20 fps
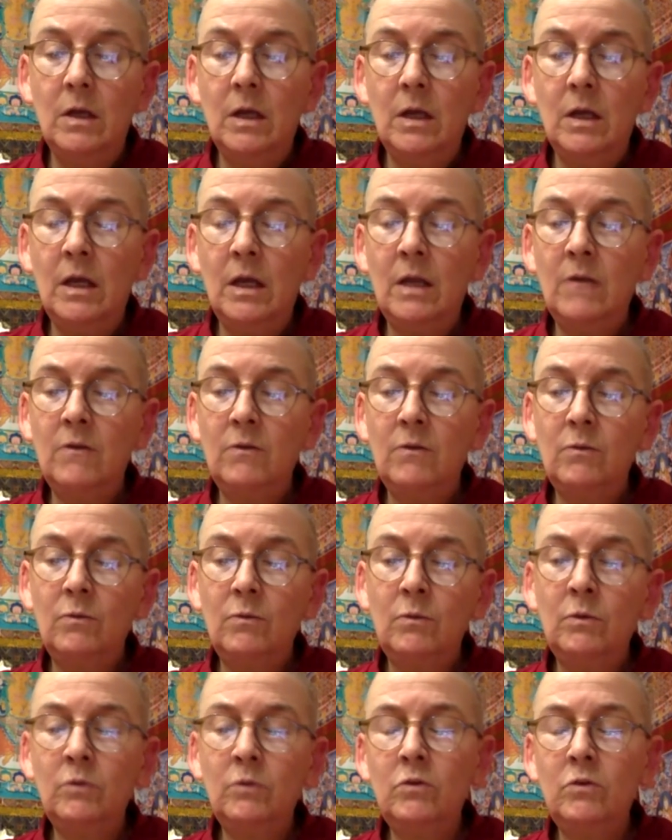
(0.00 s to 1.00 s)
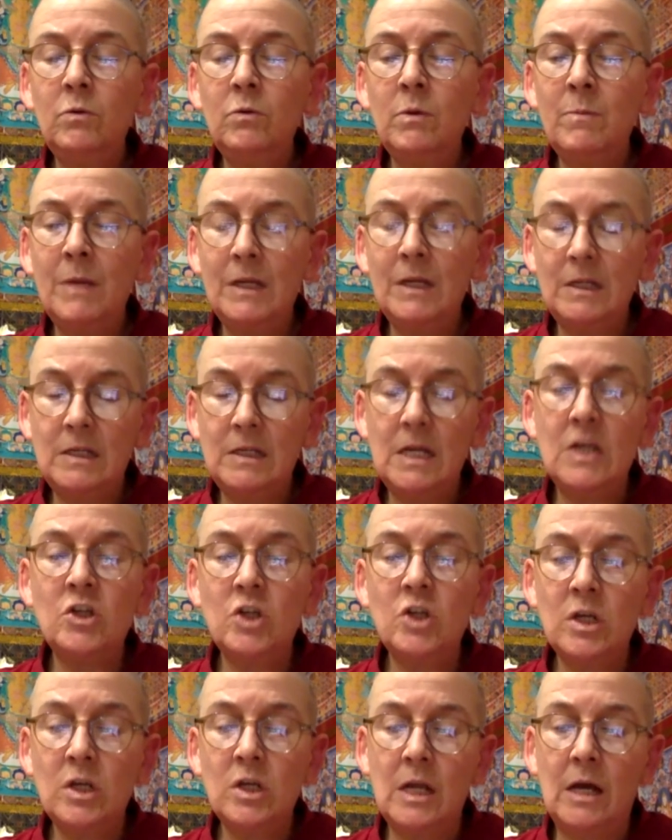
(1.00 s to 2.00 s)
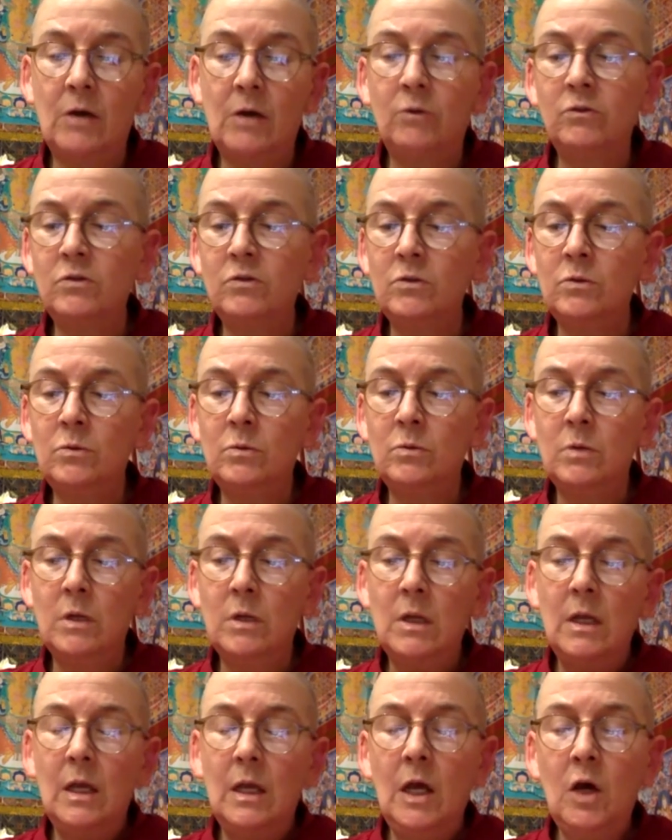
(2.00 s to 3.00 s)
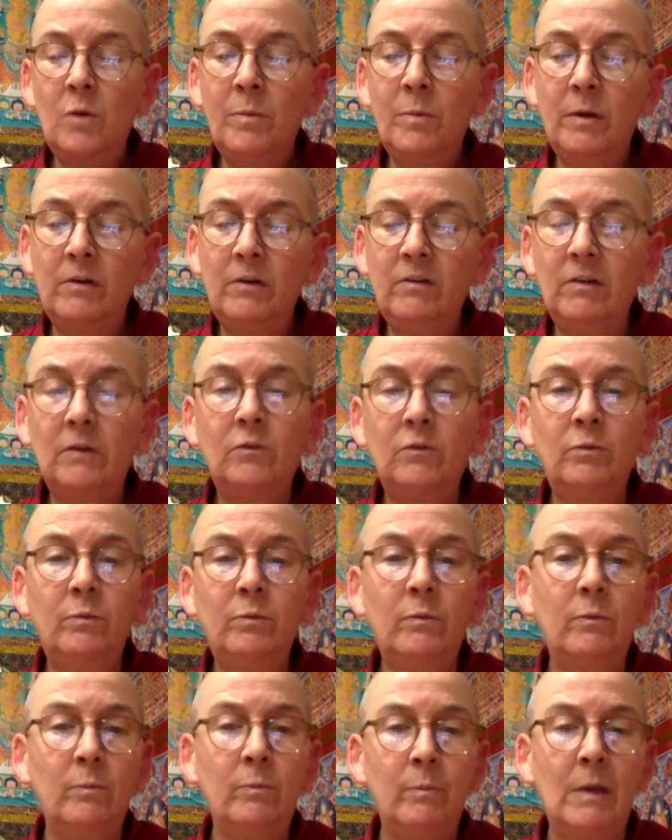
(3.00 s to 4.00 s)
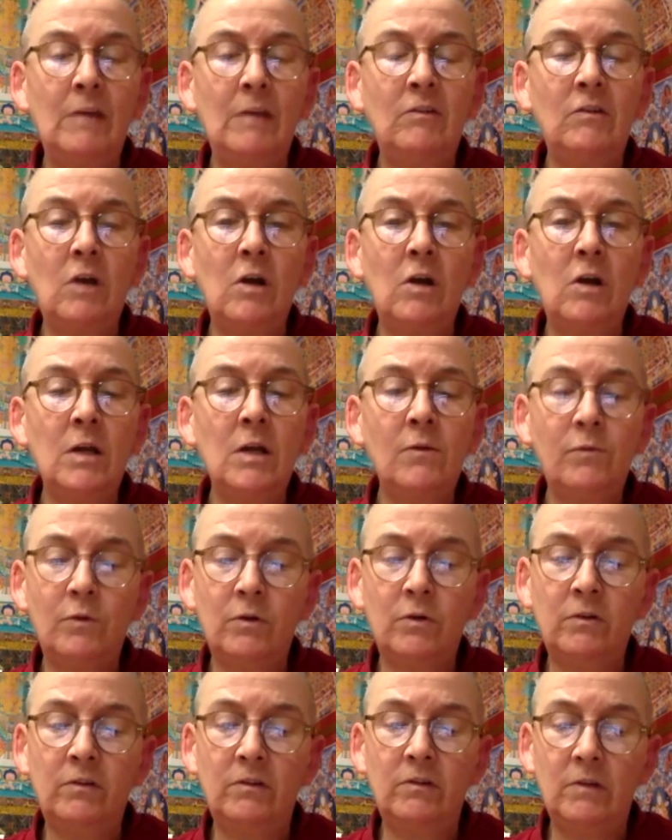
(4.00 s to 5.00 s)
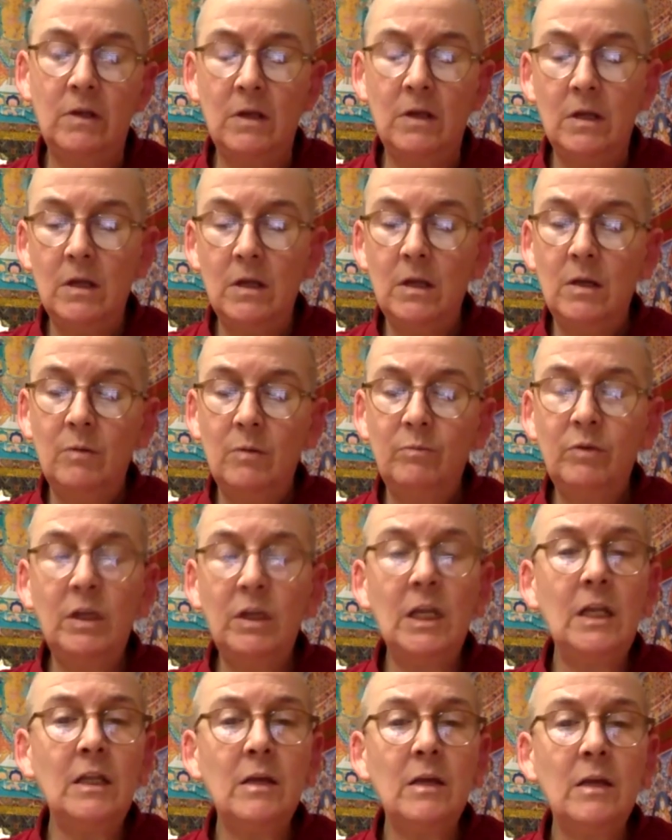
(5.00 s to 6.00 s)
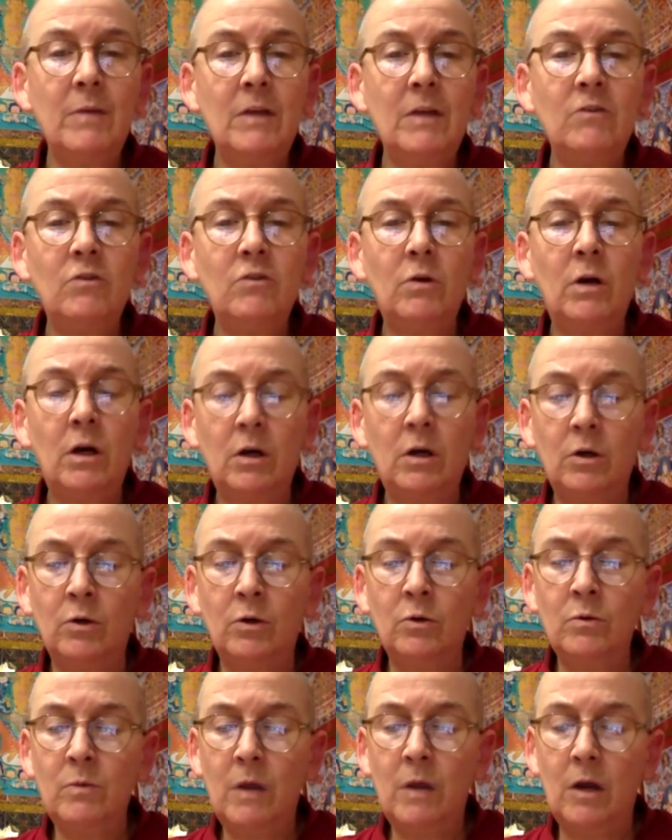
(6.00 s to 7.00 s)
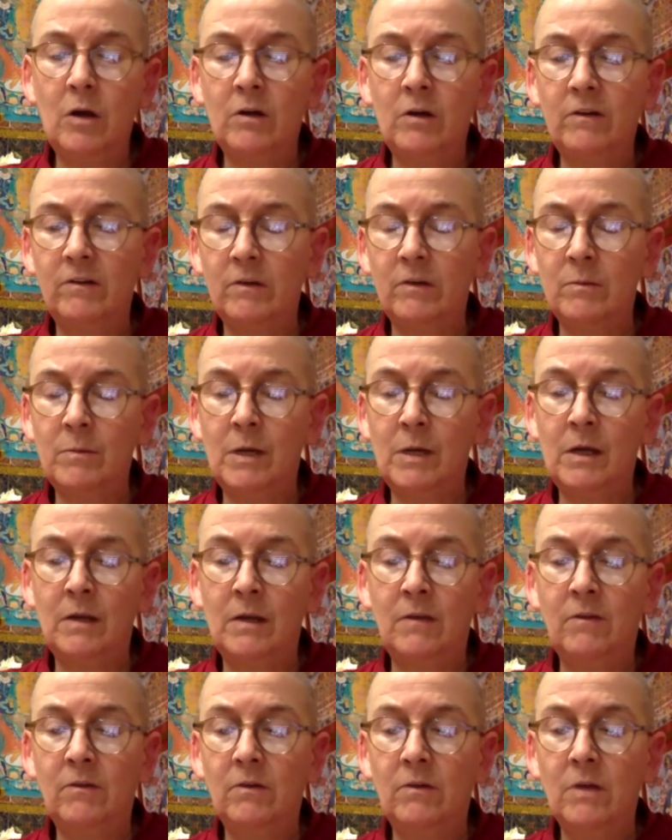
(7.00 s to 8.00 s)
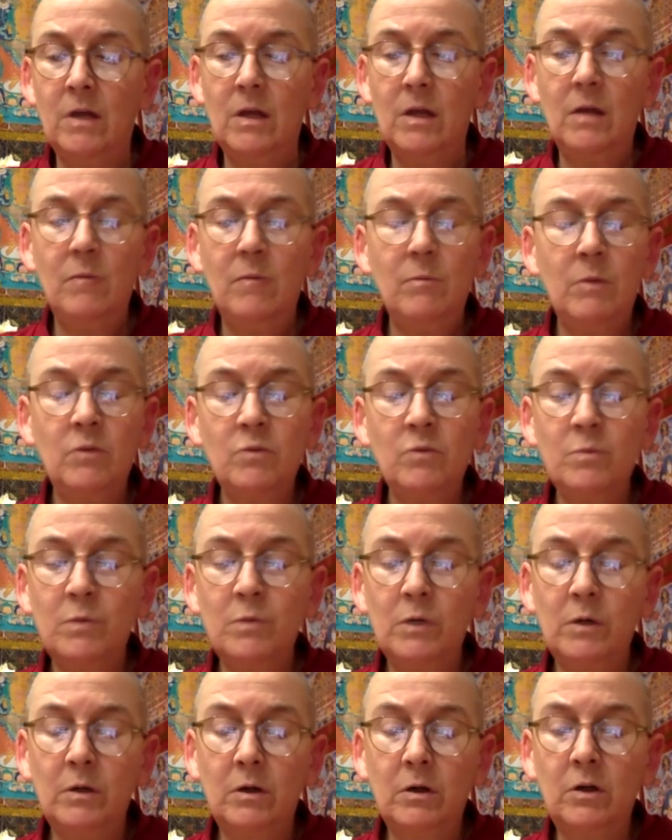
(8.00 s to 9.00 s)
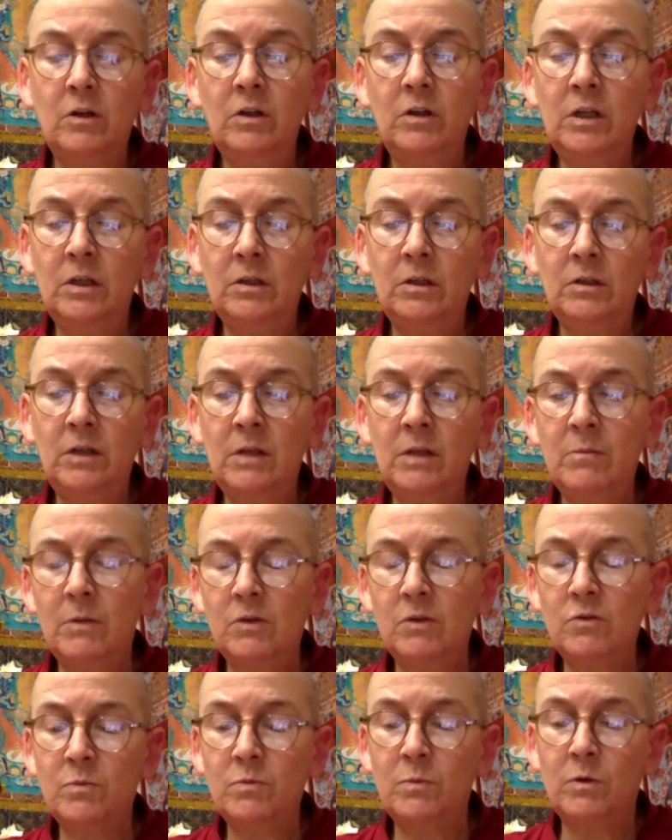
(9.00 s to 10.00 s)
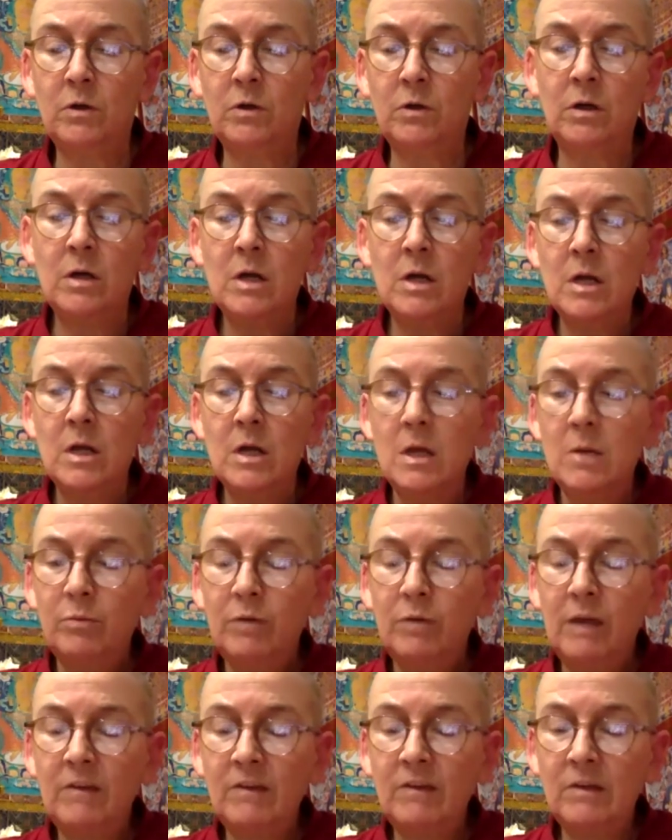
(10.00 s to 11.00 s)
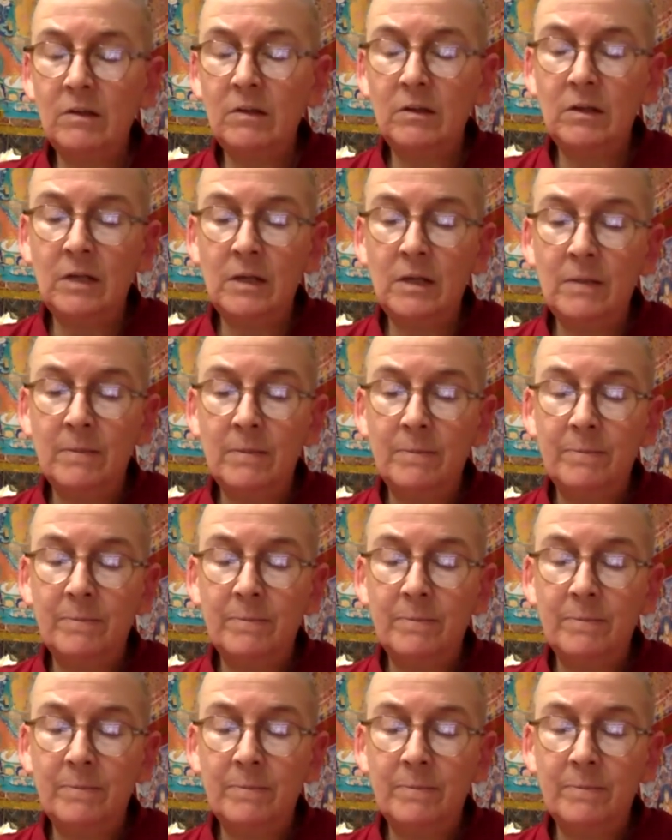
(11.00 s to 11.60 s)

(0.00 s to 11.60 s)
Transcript: And we'll do a meditation now to help ourselves by starting first, bringing them into our own hearts and minds much more clearly, much more presently.